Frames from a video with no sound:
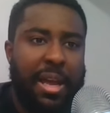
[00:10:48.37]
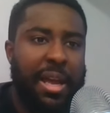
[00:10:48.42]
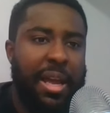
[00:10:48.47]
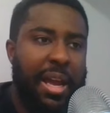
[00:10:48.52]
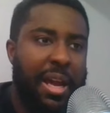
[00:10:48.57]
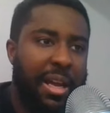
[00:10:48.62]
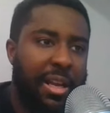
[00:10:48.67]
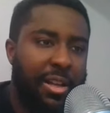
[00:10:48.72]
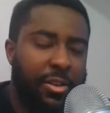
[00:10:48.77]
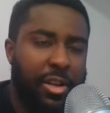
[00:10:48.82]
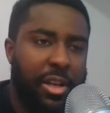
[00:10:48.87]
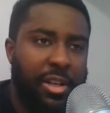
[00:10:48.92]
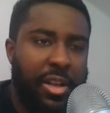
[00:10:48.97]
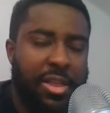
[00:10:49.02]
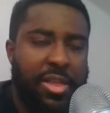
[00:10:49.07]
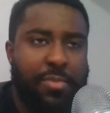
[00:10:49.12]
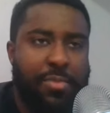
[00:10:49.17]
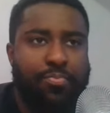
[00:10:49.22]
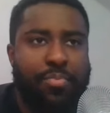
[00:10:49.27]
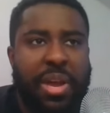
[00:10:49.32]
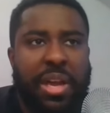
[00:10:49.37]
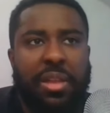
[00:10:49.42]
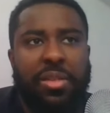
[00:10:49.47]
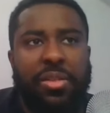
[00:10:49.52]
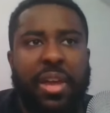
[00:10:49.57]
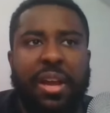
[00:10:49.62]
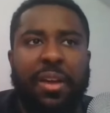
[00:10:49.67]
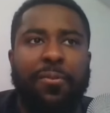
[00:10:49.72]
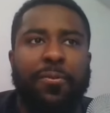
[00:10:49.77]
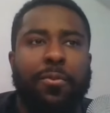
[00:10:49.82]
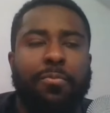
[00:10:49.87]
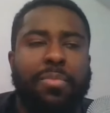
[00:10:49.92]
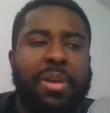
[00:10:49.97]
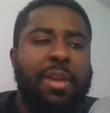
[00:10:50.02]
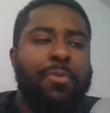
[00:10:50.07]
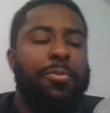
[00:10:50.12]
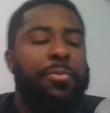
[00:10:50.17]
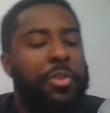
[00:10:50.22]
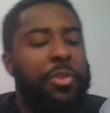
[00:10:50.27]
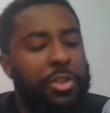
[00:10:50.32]
The big thing for
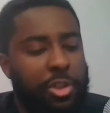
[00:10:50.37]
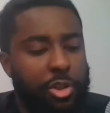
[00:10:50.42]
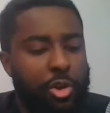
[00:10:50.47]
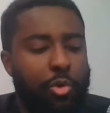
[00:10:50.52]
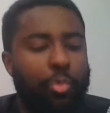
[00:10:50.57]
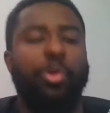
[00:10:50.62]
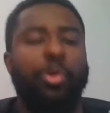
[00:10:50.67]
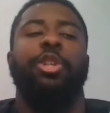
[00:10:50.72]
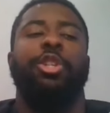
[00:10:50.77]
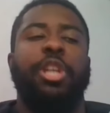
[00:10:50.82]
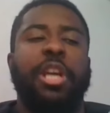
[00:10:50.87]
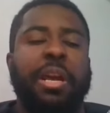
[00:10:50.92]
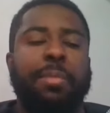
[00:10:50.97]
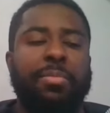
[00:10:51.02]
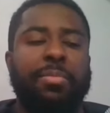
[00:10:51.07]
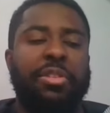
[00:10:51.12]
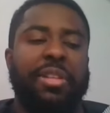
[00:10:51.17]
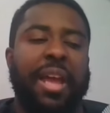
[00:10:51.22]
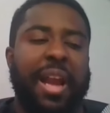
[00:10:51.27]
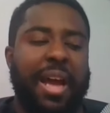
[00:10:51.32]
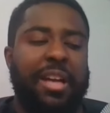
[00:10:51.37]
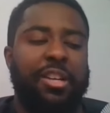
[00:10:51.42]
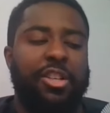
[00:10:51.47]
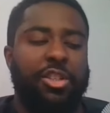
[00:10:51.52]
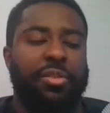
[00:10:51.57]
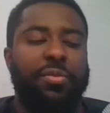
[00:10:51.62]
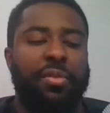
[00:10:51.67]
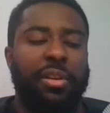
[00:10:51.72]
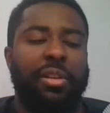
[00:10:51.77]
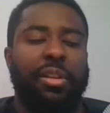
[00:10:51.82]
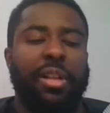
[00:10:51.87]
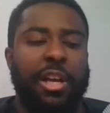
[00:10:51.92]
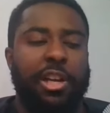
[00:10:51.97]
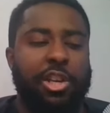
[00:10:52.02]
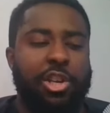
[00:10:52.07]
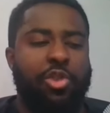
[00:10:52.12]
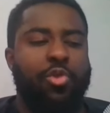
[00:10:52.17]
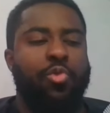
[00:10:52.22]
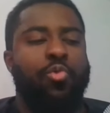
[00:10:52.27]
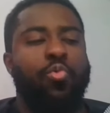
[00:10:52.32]
me with this new regime is that I just feel
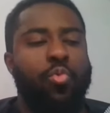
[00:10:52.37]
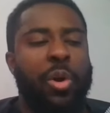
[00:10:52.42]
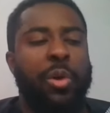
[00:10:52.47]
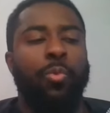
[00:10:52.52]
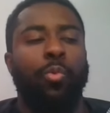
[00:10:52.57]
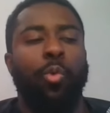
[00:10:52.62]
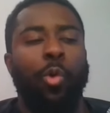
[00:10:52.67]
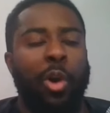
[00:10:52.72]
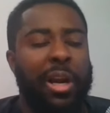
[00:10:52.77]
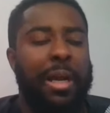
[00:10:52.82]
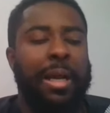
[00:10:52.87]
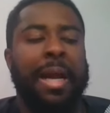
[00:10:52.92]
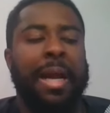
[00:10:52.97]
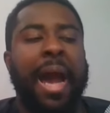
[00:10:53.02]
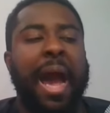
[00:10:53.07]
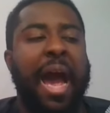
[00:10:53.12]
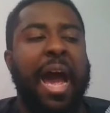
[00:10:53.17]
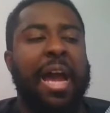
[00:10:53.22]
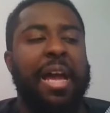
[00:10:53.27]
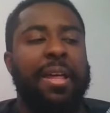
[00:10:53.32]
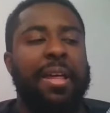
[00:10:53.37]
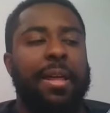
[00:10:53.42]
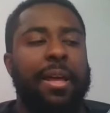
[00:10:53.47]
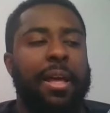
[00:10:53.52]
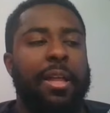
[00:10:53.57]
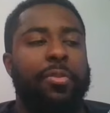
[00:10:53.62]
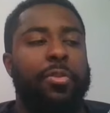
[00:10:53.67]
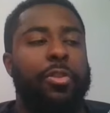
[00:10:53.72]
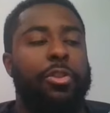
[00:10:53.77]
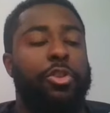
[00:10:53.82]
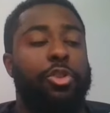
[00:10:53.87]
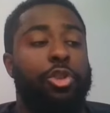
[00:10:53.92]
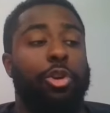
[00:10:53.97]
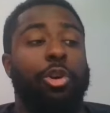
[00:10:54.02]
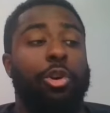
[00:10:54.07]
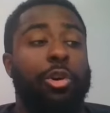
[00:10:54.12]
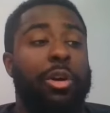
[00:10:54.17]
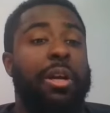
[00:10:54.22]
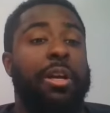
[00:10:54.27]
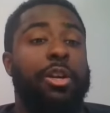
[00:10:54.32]
like you would want a guy that
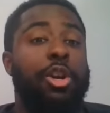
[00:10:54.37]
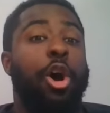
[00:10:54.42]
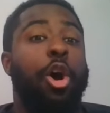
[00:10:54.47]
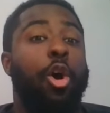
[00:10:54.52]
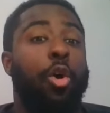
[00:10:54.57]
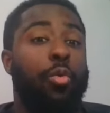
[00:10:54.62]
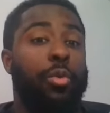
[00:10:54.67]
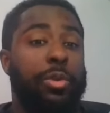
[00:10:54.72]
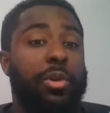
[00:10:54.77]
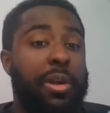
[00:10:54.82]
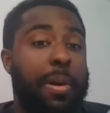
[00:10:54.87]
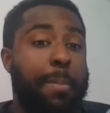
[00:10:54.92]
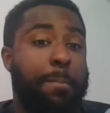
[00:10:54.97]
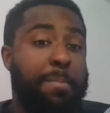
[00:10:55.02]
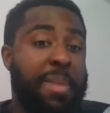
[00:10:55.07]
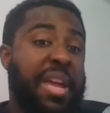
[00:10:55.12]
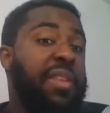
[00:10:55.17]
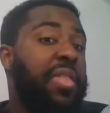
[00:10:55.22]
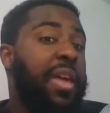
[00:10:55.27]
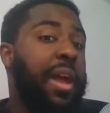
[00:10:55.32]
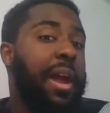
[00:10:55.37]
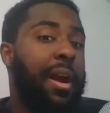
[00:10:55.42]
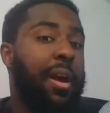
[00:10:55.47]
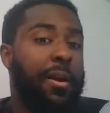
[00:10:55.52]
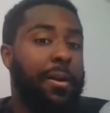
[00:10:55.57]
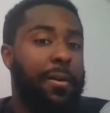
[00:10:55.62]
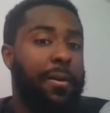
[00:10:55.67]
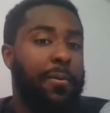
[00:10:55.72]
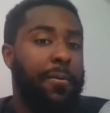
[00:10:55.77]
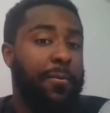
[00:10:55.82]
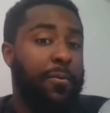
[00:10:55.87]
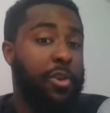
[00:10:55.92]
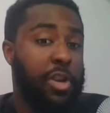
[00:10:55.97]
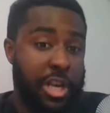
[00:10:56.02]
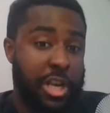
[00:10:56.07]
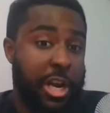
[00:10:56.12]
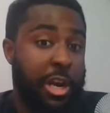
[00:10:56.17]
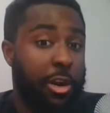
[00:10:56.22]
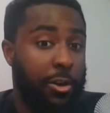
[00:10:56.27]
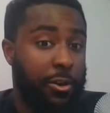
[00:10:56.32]
you're going to know is going to be there for
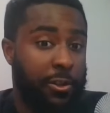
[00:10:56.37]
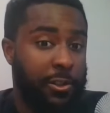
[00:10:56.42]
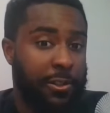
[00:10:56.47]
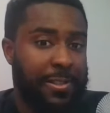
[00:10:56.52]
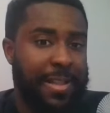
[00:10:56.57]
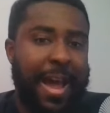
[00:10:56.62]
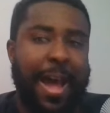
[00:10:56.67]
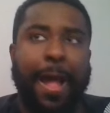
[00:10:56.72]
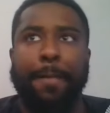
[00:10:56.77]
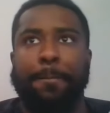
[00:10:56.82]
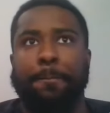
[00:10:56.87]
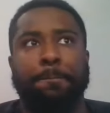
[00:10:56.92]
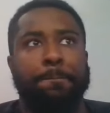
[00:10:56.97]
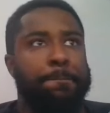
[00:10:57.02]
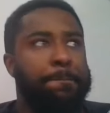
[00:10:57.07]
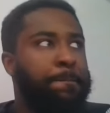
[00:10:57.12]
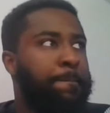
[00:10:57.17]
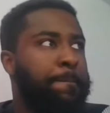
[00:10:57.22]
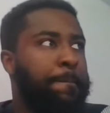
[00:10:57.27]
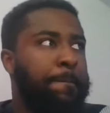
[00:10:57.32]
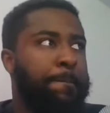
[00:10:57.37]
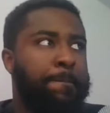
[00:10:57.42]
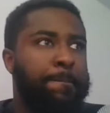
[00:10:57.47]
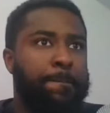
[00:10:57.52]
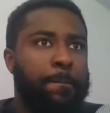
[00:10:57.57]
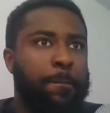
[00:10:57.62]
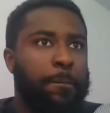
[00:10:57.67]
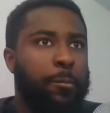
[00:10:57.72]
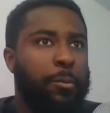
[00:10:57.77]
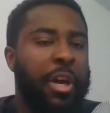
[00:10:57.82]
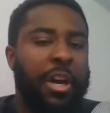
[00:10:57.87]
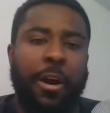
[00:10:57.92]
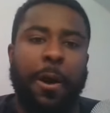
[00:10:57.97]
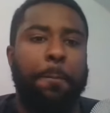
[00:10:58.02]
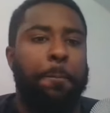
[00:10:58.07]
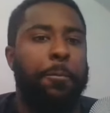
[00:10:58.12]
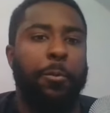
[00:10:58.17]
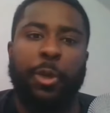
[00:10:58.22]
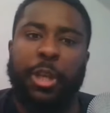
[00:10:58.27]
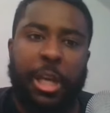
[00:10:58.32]
years, not a
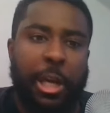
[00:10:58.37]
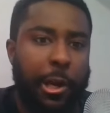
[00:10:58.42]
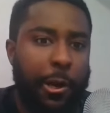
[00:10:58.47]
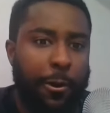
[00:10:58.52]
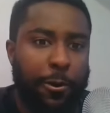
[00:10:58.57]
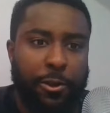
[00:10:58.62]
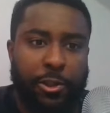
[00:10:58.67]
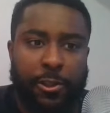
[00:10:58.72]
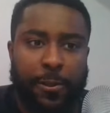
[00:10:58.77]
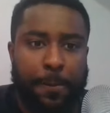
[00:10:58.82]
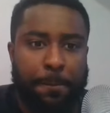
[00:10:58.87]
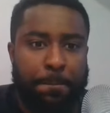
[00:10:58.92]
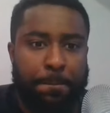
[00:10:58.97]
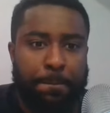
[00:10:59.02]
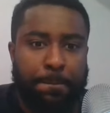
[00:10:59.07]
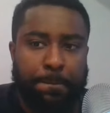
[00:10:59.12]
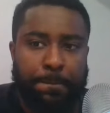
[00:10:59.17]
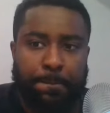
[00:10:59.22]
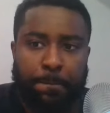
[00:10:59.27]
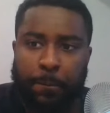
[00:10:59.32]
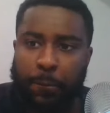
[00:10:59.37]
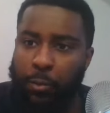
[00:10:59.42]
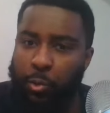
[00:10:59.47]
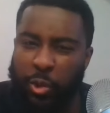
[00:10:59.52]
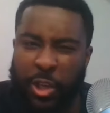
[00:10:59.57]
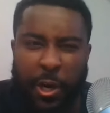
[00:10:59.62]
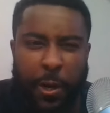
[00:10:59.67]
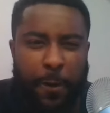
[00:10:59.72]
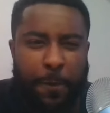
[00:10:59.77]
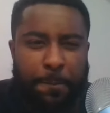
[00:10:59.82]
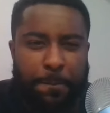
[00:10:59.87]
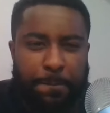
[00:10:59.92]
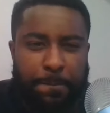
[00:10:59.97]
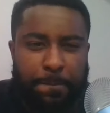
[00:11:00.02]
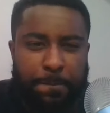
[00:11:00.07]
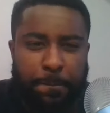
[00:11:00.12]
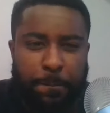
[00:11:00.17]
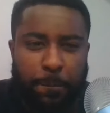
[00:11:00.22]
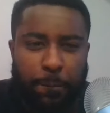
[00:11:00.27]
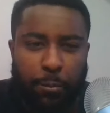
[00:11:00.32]
couple years, you know,
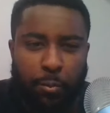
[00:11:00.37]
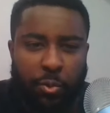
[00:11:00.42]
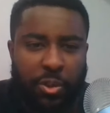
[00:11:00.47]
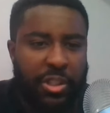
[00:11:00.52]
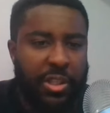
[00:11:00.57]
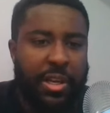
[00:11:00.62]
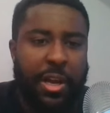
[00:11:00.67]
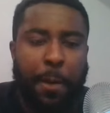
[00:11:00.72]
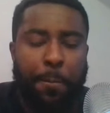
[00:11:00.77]
because a